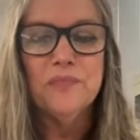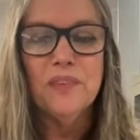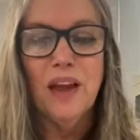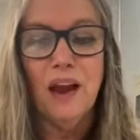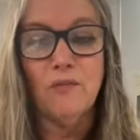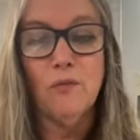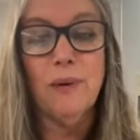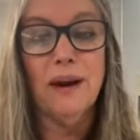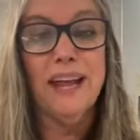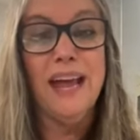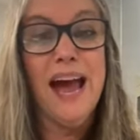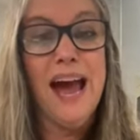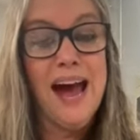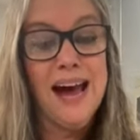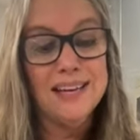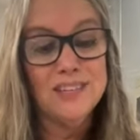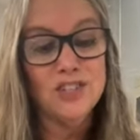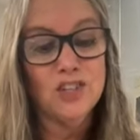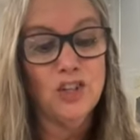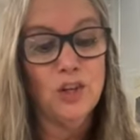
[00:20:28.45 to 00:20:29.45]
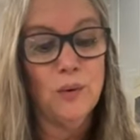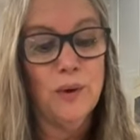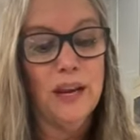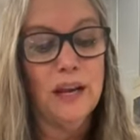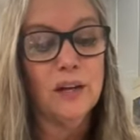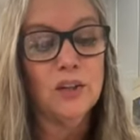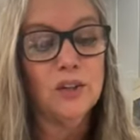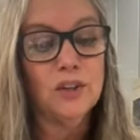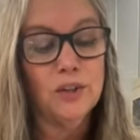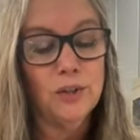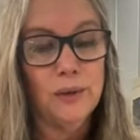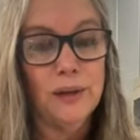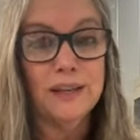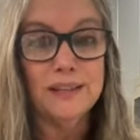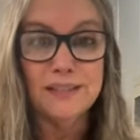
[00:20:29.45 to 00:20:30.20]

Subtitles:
Everybody has to do it, including